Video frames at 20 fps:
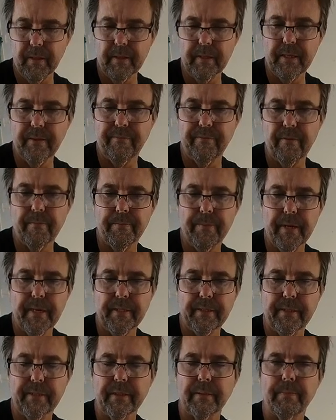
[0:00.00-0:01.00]
of different
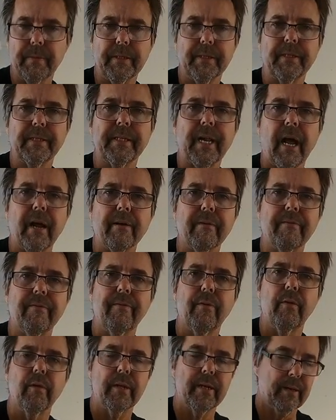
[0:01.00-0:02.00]
pieces, but it started
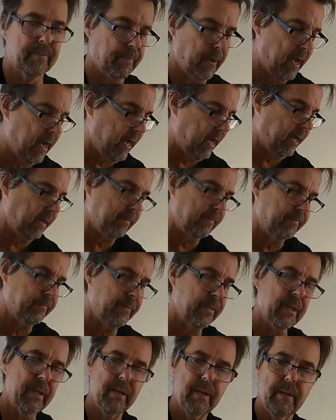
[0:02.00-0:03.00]
falling apart,
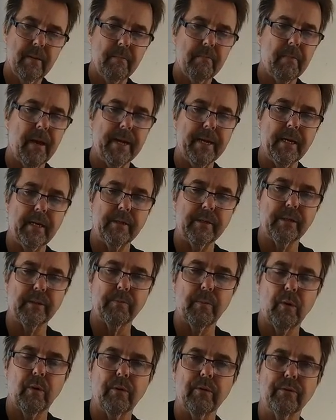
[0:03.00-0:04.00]
making
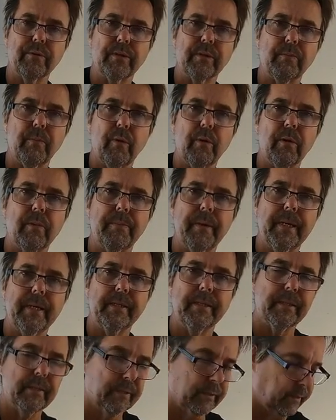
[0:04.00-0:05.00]
smaller and smaller
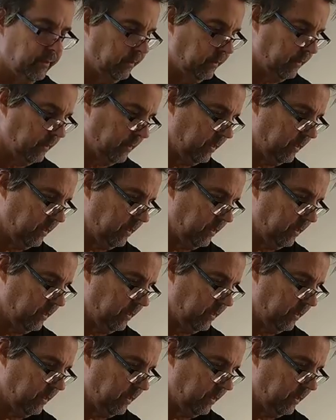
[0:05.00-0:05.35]
pieces.